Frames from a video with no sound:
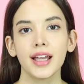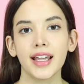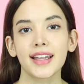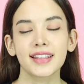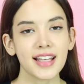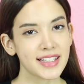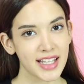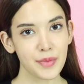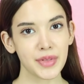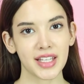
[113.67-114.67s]
And last
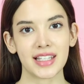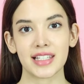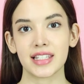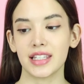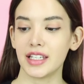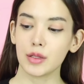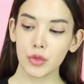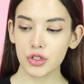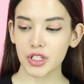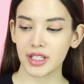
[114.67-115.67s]
step is the
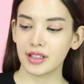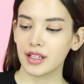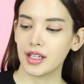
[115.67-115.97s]
emulsion.